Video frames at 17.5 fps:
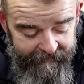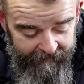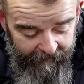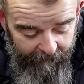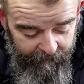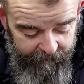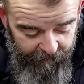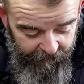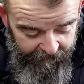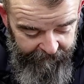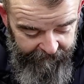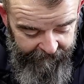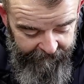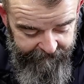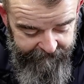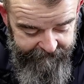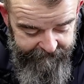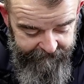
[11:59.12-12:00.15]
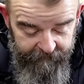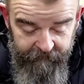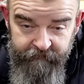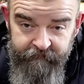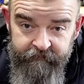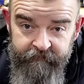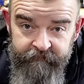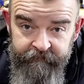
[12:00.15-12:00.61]
and blowing out
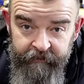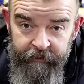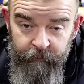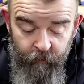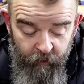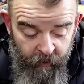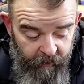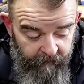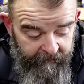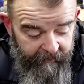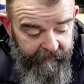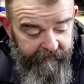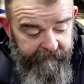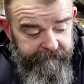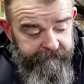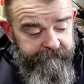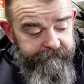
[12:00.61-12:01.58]
very warm air.